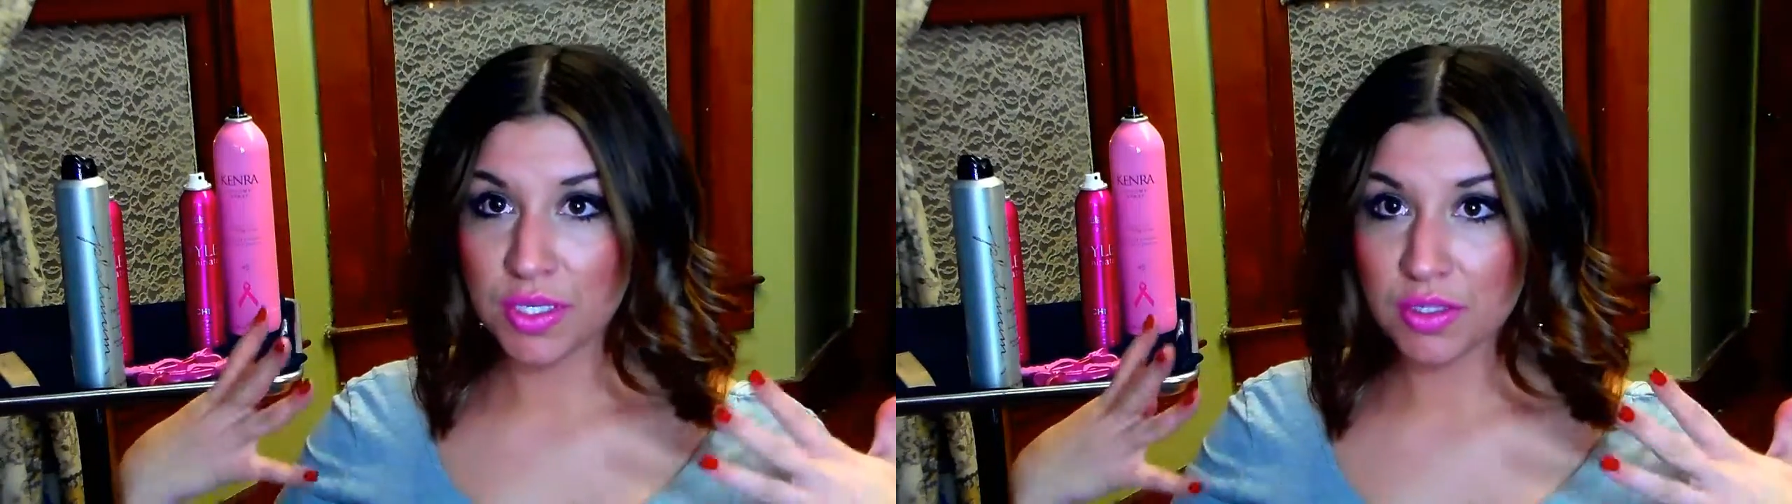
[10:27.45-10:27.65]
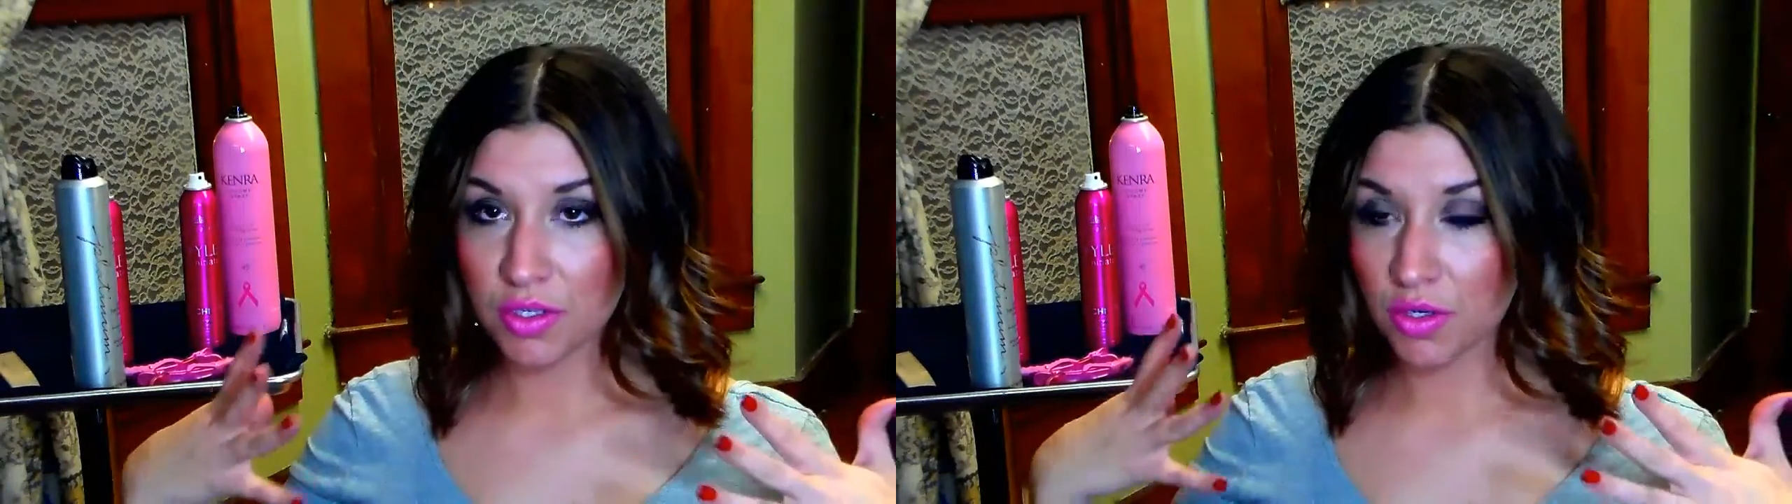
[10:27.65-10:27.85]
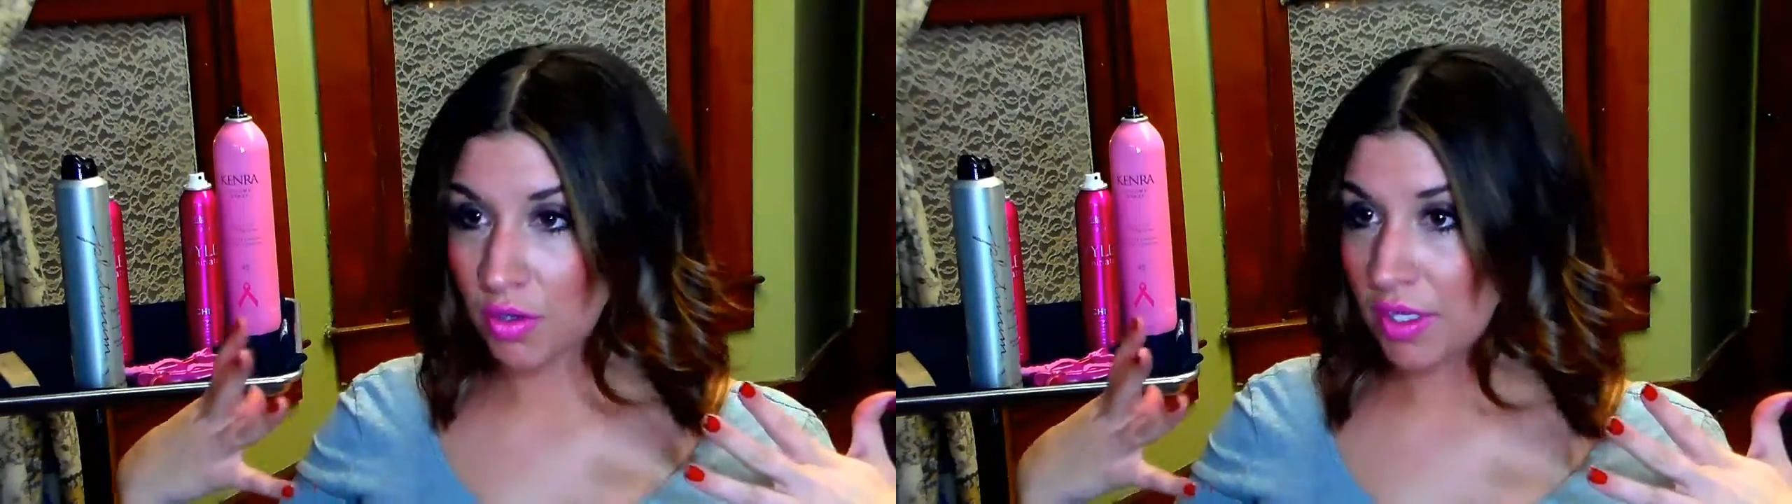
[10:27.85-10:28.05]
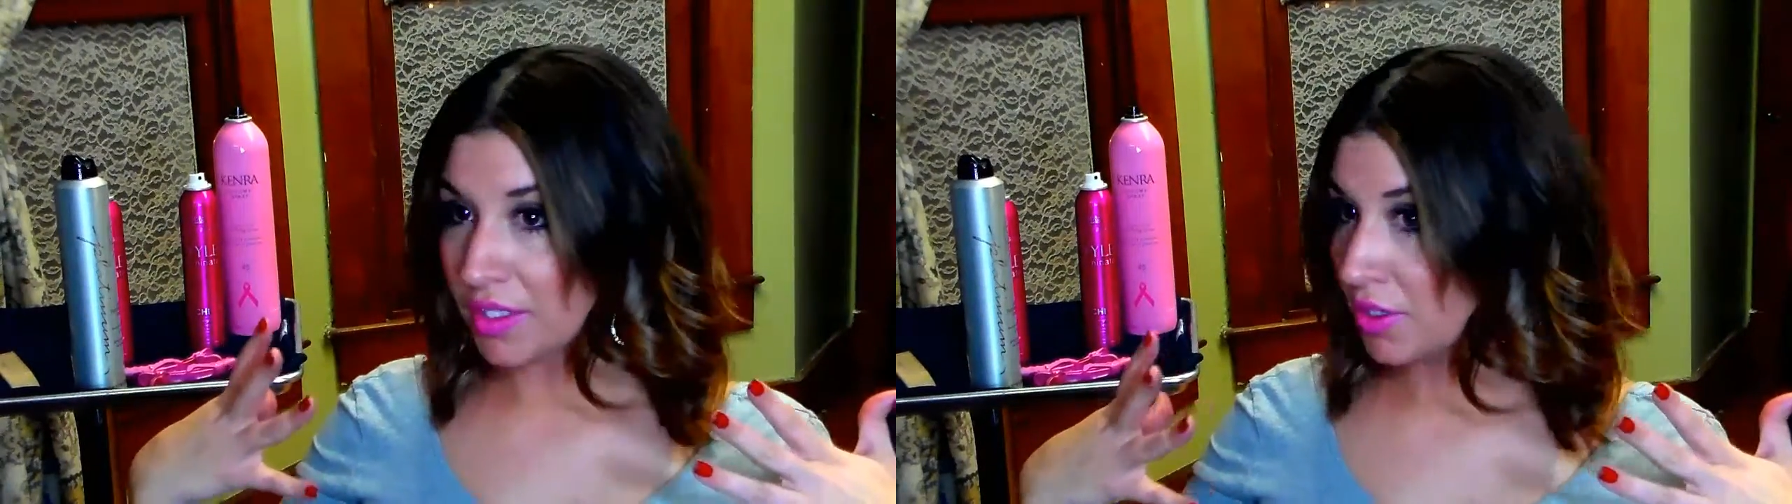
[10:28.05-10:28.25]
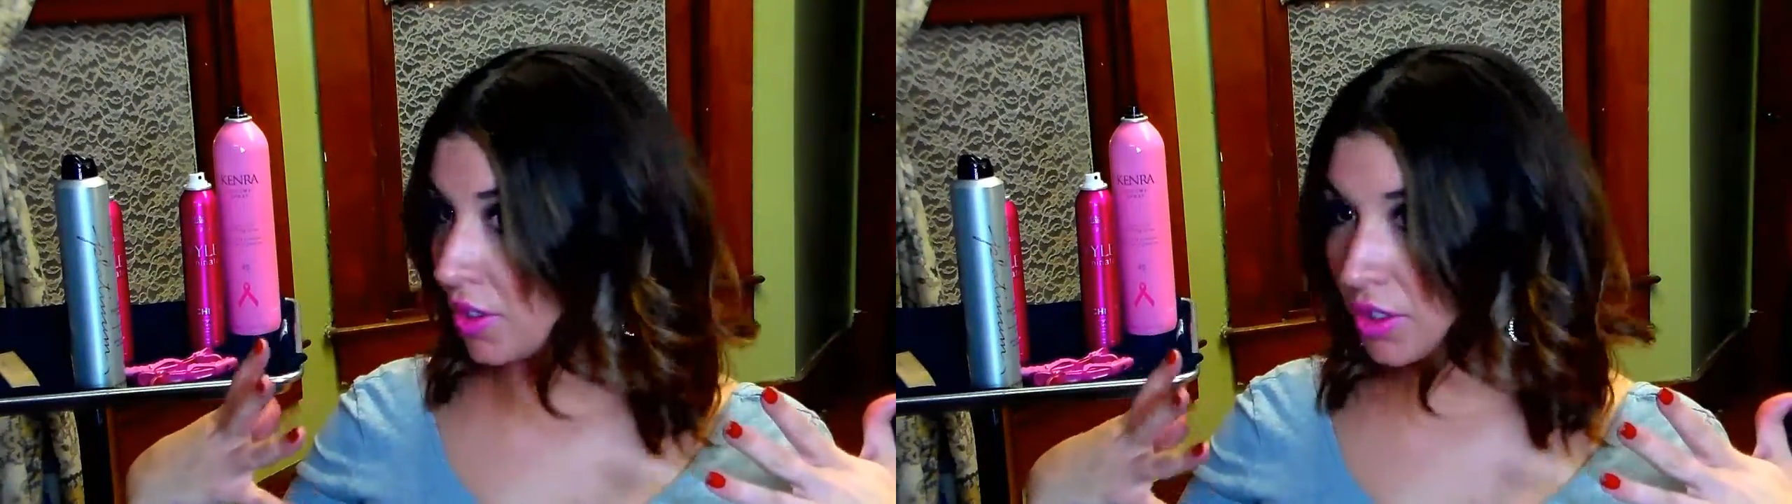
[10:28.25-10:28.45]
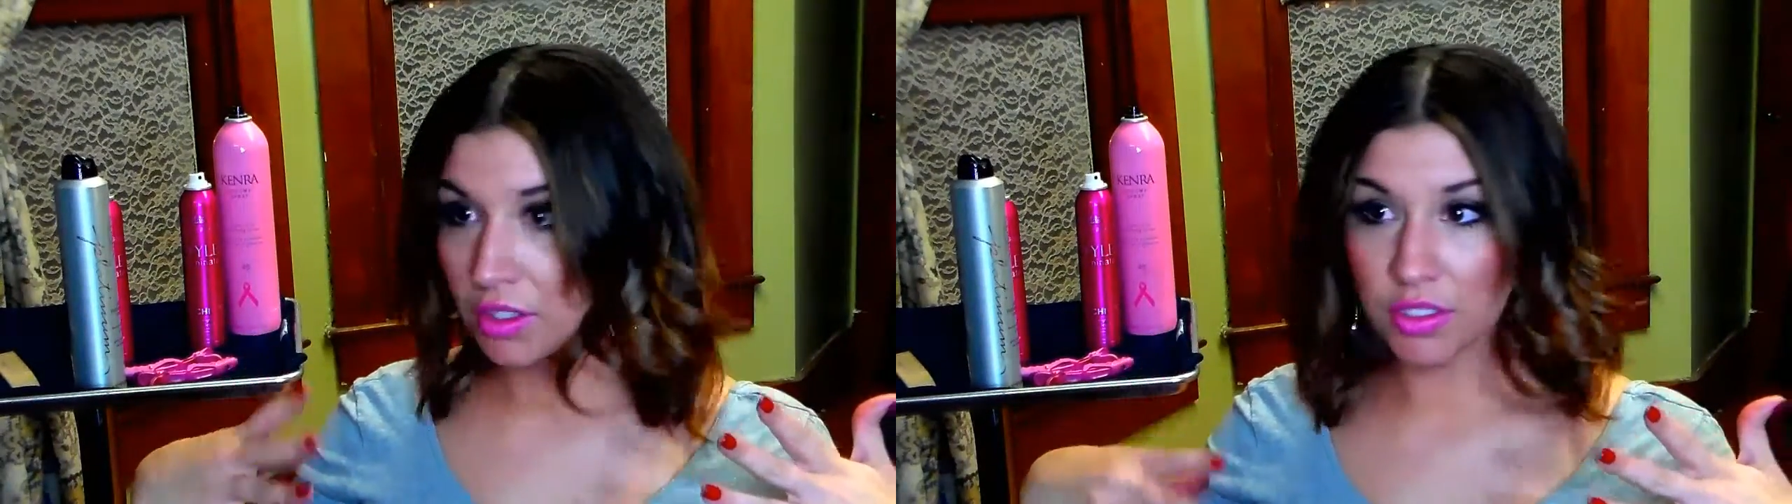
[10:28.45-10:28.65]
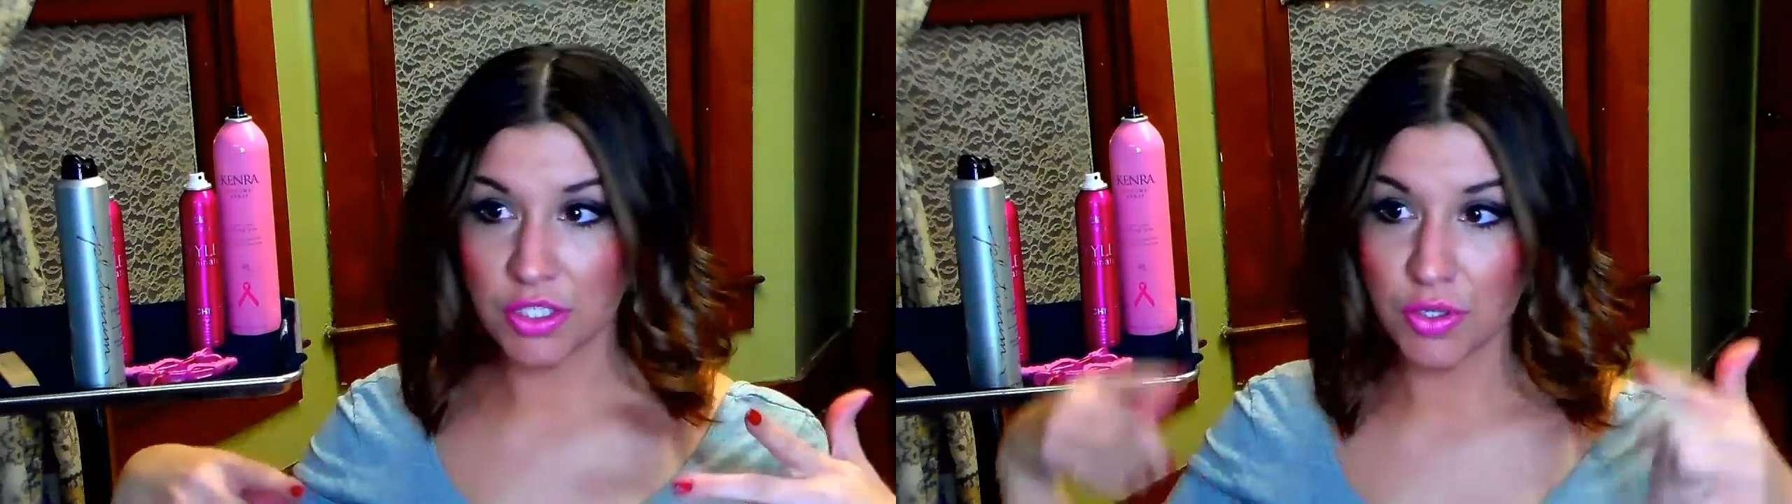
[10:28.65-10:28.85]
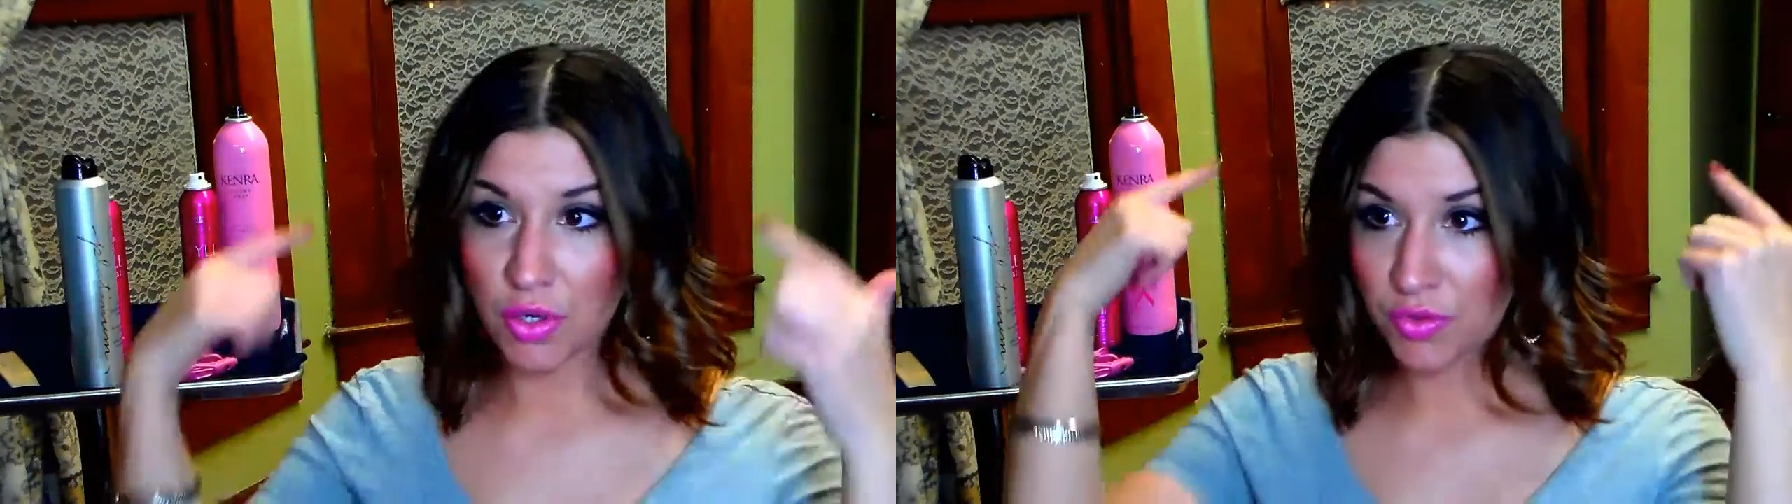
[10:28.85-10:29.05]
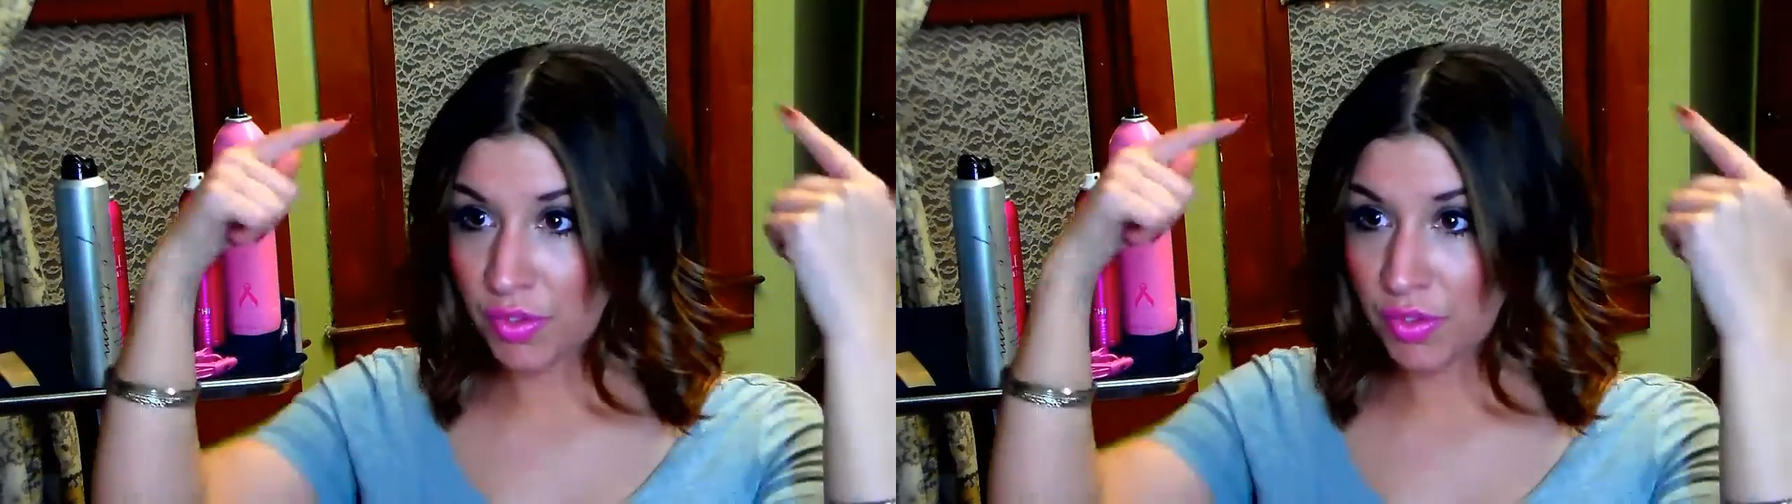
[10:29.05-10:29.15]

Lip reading: get your whole head curled and you